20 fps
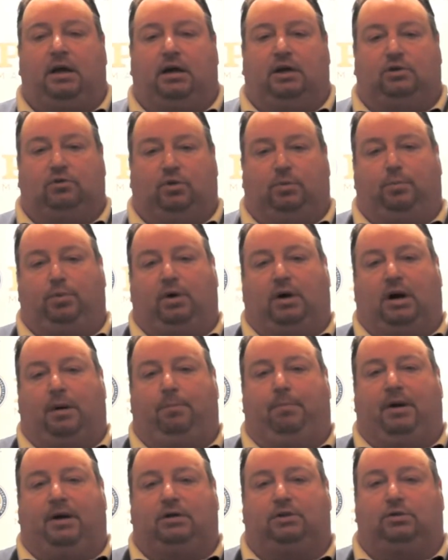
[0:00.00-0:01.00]
is we put our
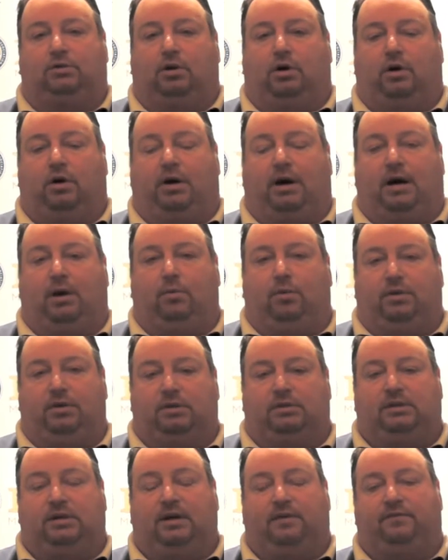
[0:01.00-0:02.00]
best starter out with
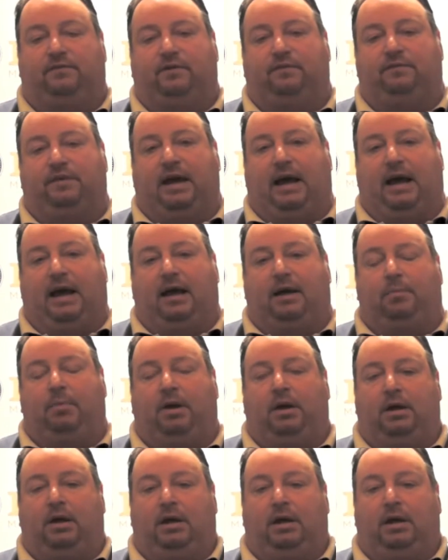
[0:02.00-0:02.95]
his gift of gab,